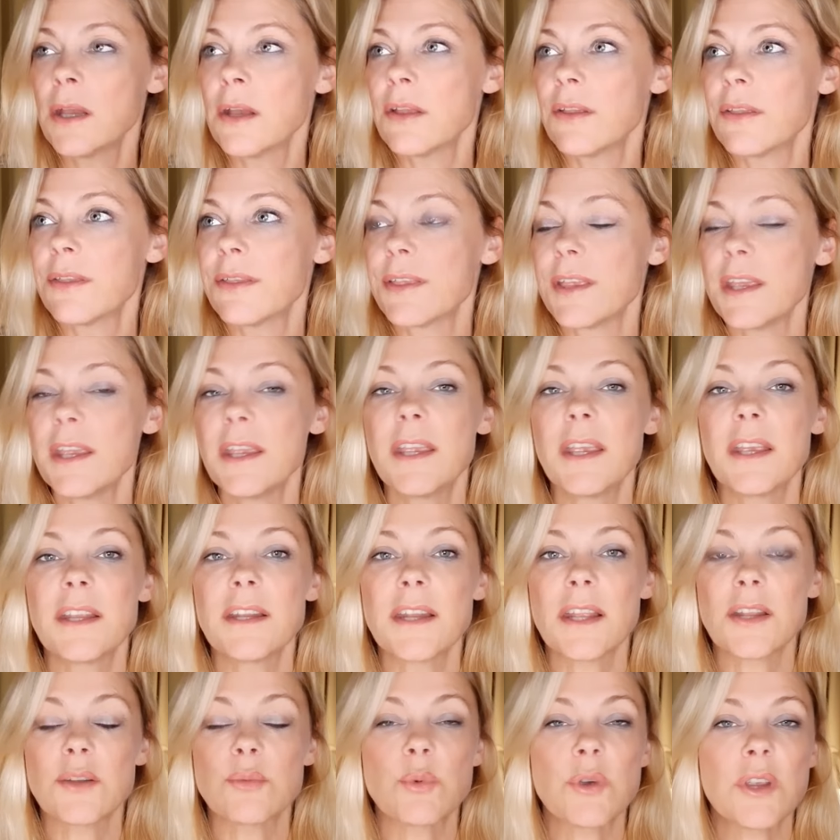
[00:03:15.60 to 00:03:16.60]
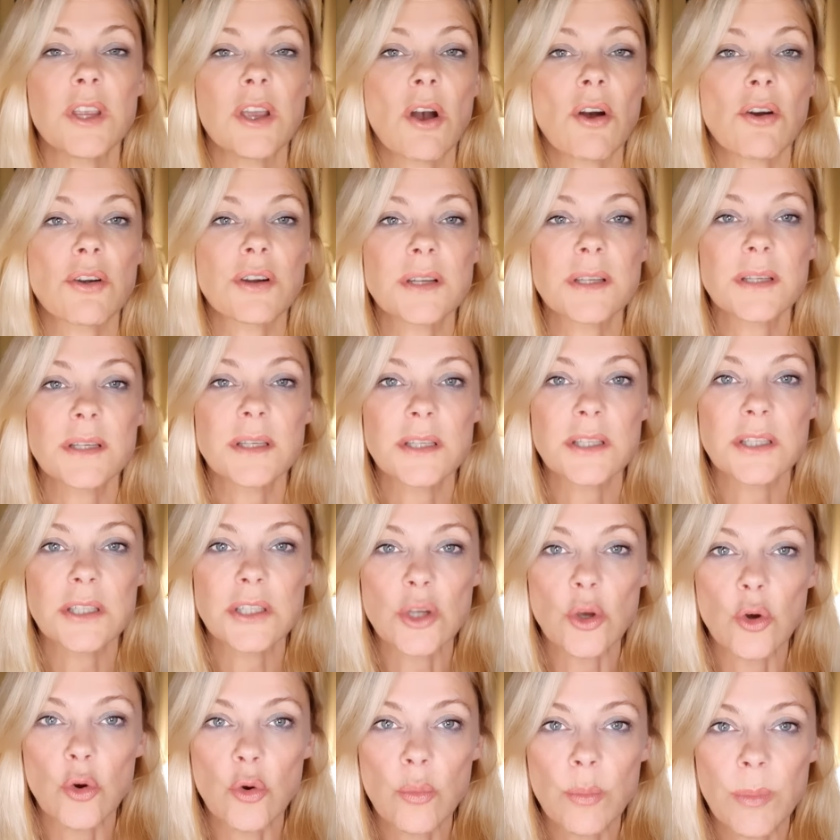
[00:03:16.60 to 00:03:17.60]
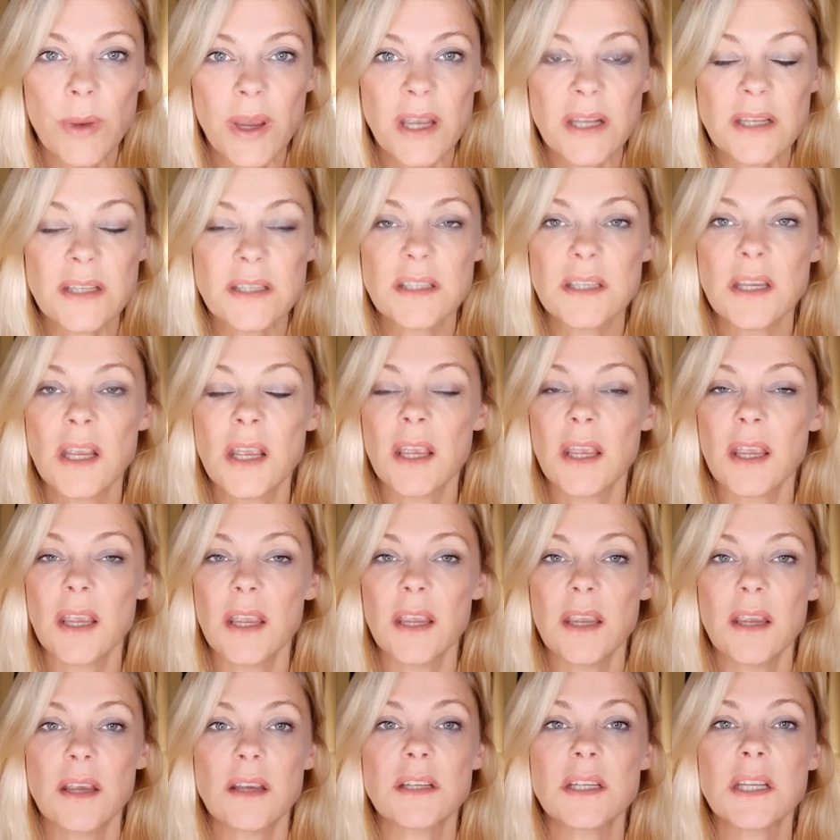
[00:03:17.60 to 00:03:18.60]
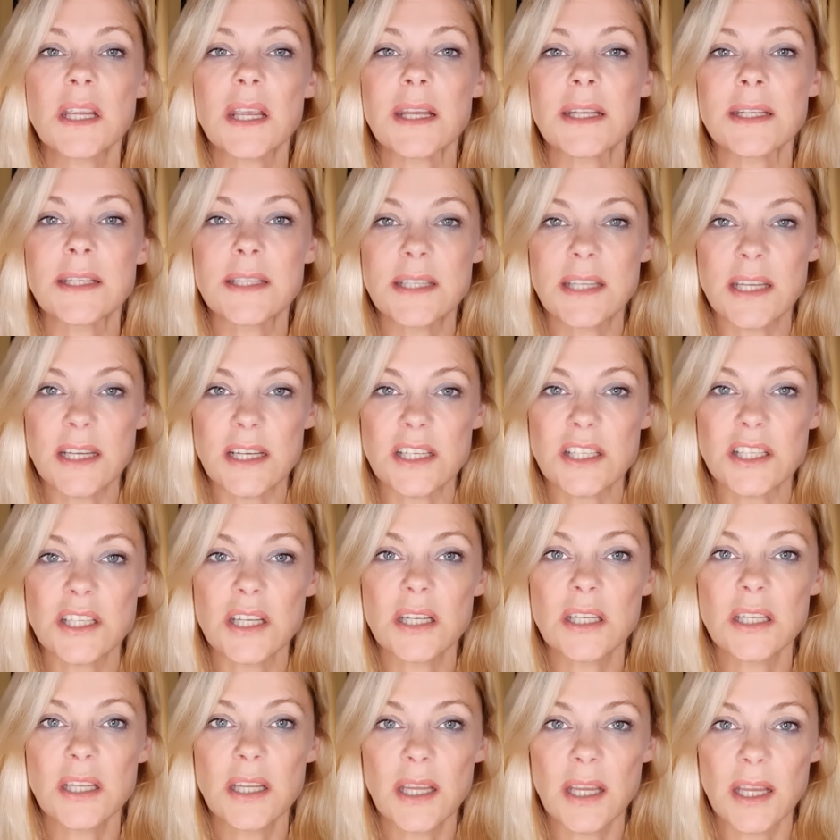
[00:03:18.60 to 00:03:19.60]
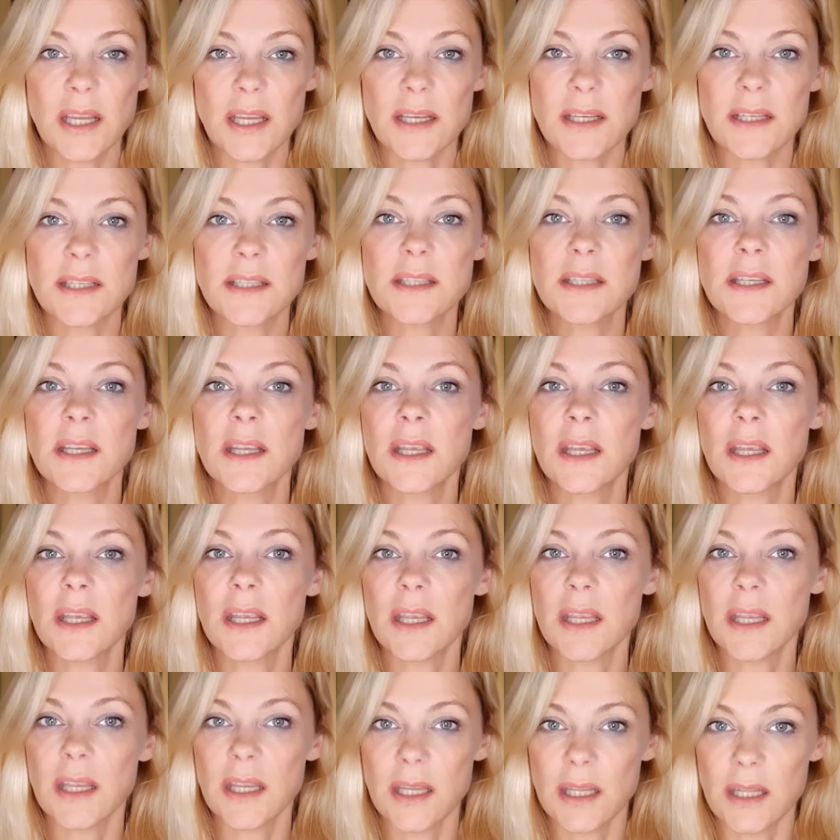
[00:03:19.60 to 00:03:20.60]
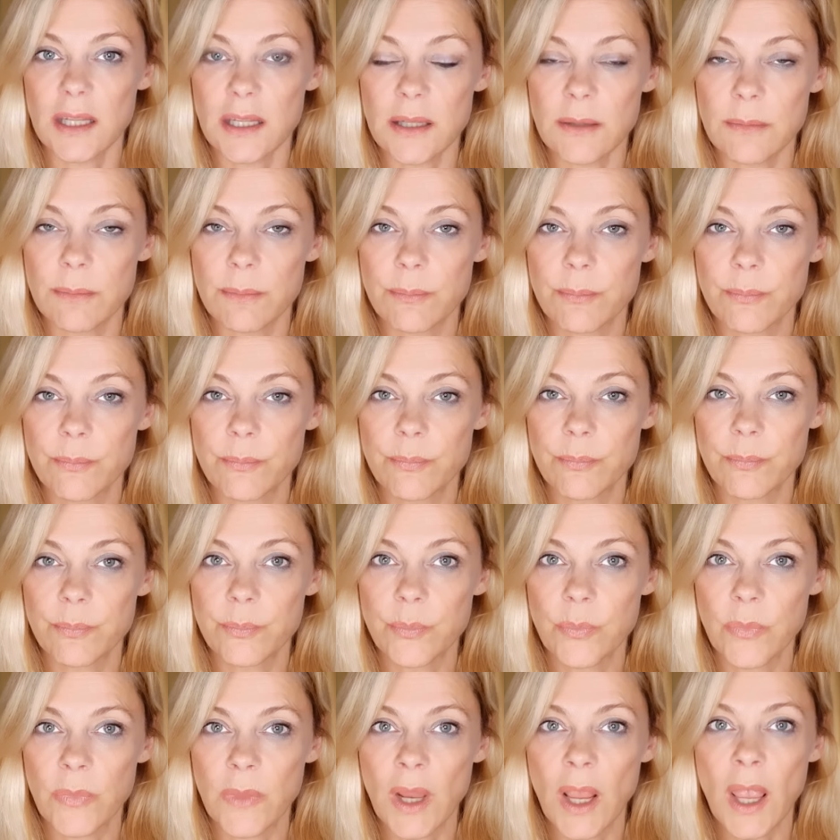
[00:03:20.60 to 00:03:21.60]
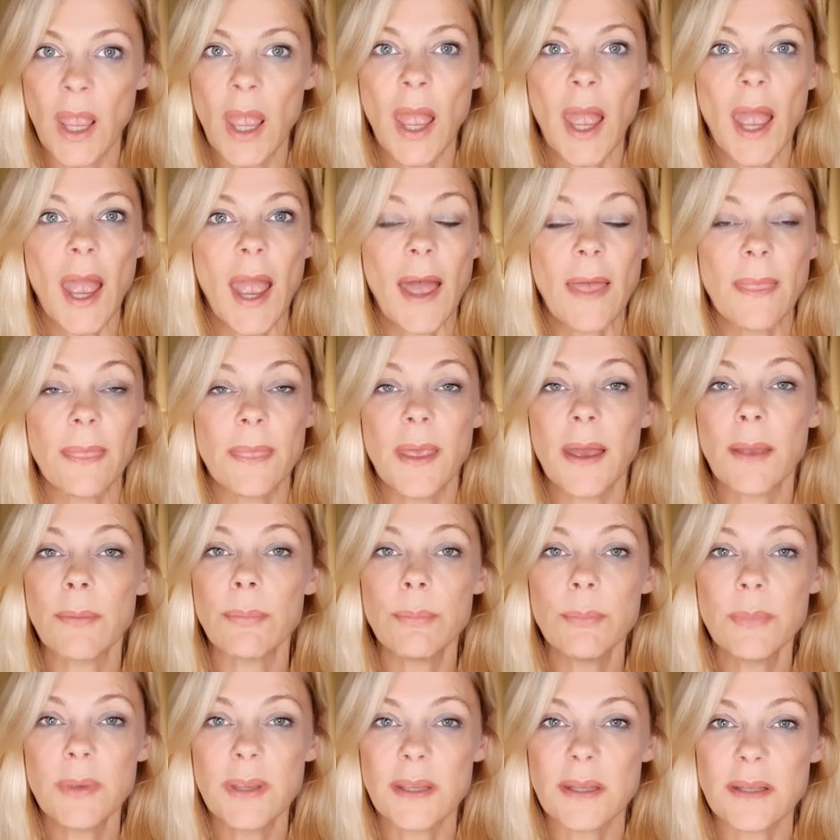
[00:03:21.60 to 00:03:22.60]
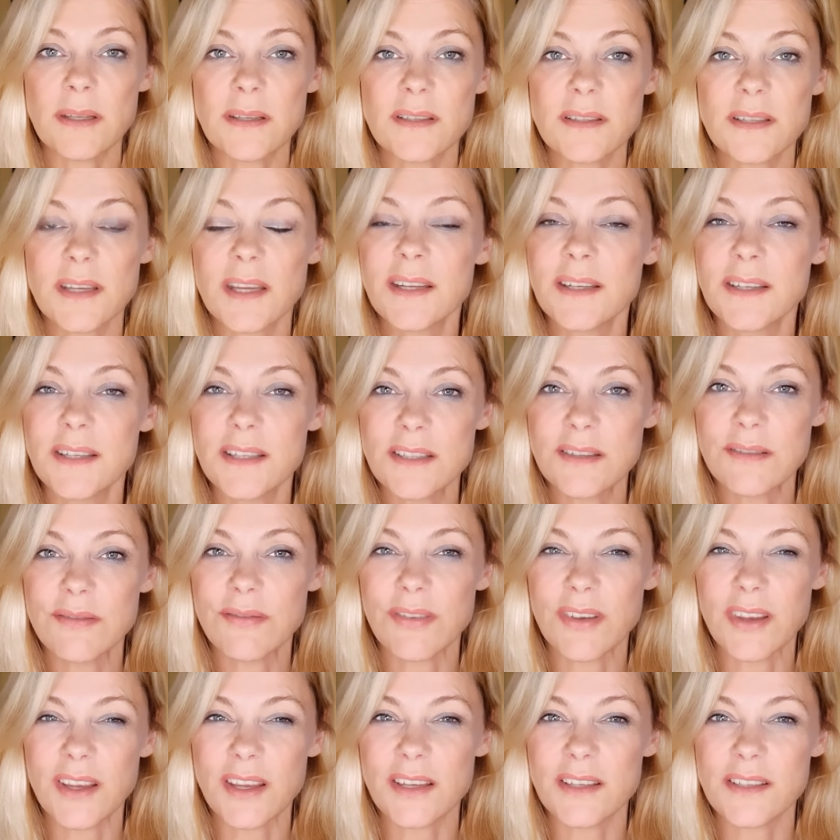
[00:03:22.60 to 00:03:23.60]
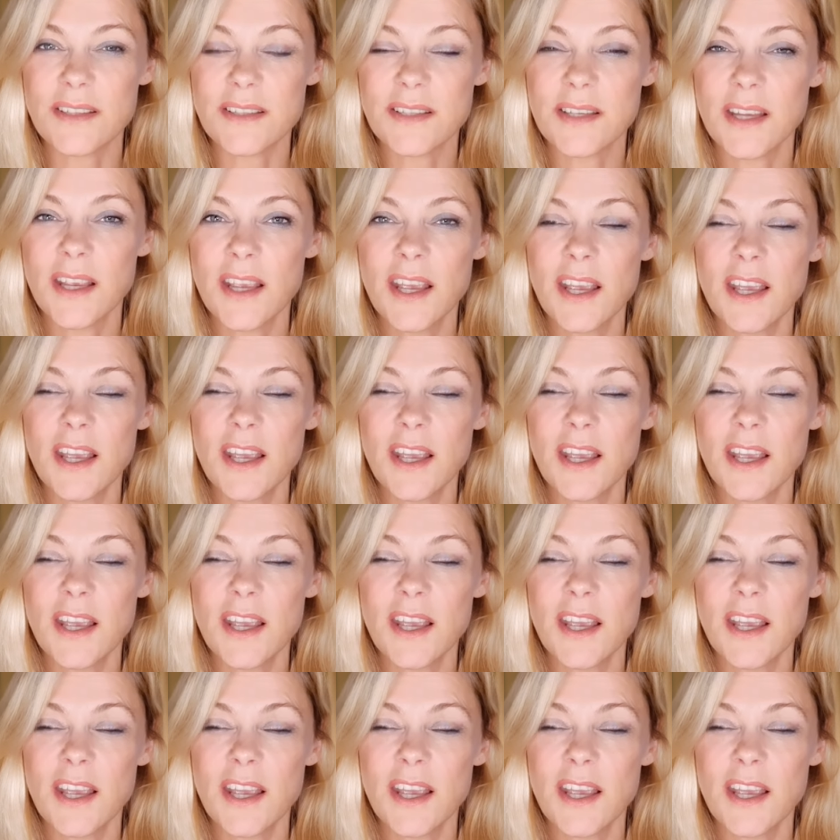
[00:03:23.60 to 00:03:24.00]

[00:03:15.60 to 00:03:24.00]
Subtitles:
Thinking that we are soulmates. Here the addiction kicks in. And that means in this phase,